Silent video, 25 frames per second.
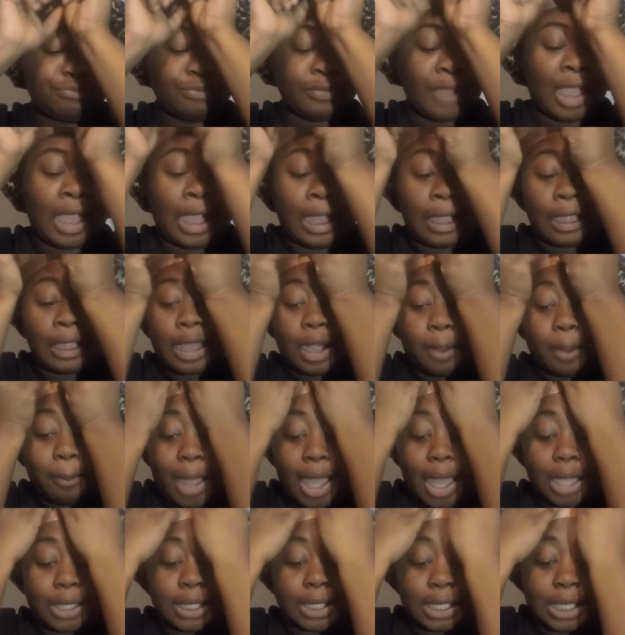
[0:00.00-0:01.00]
I got a
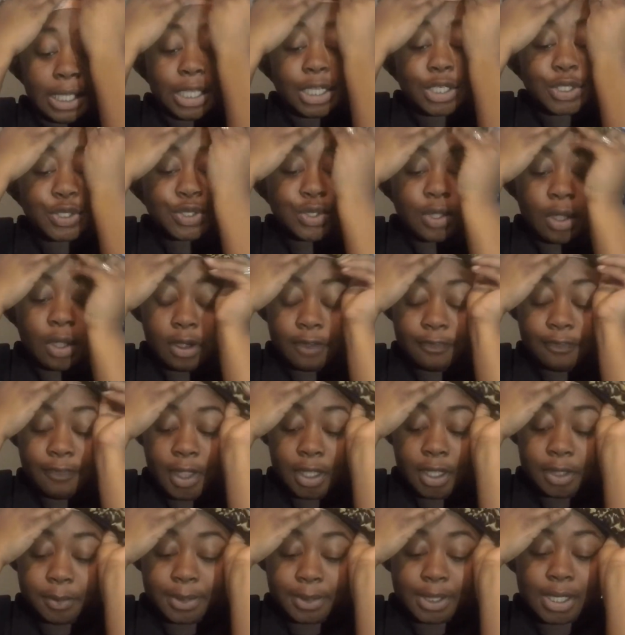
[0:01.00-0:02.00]
bonnet and a scarf
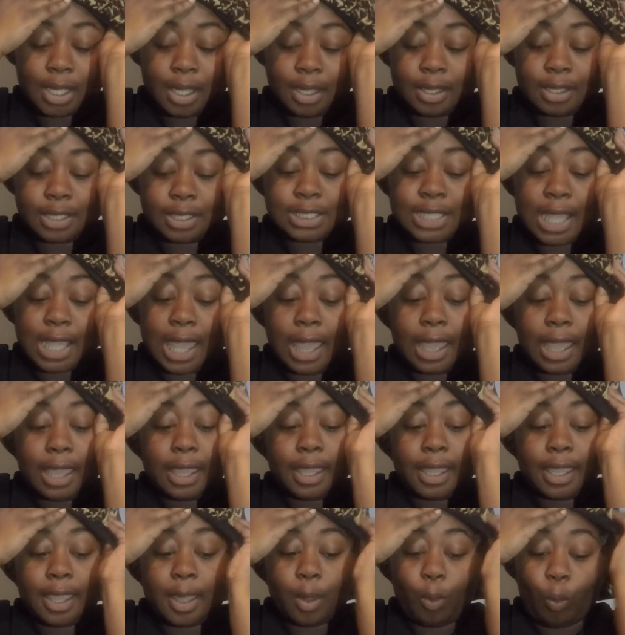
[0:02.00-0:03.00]
on because I
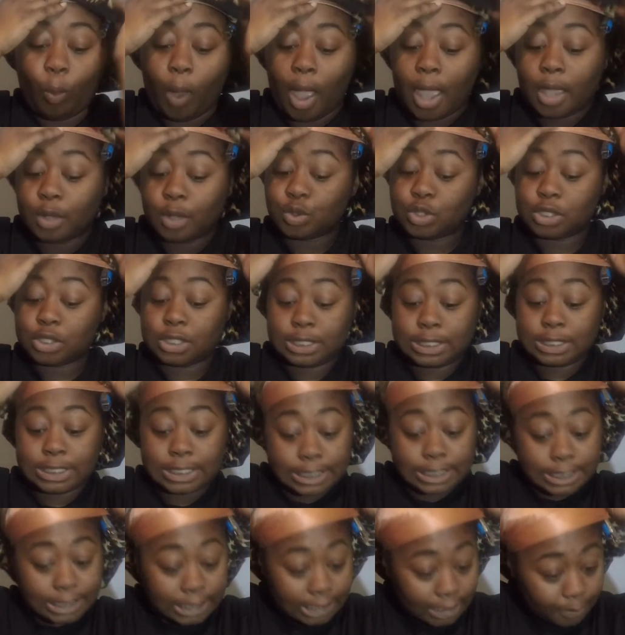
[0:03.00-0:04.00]
am wild
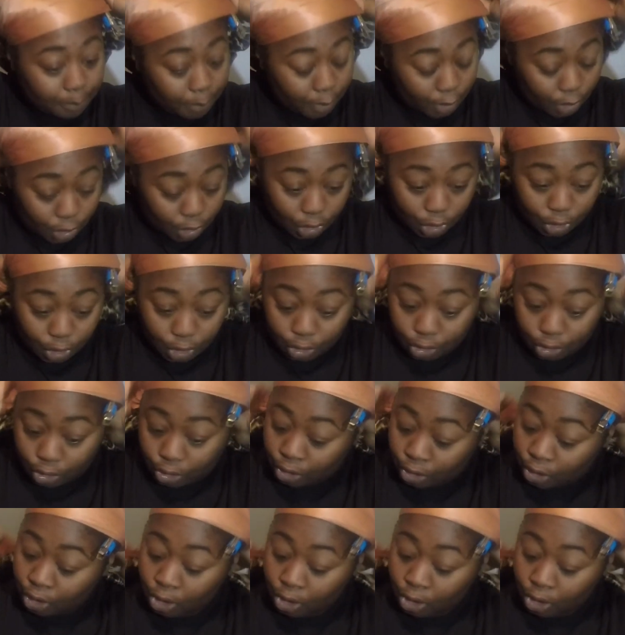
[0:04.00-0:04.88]
sleeper,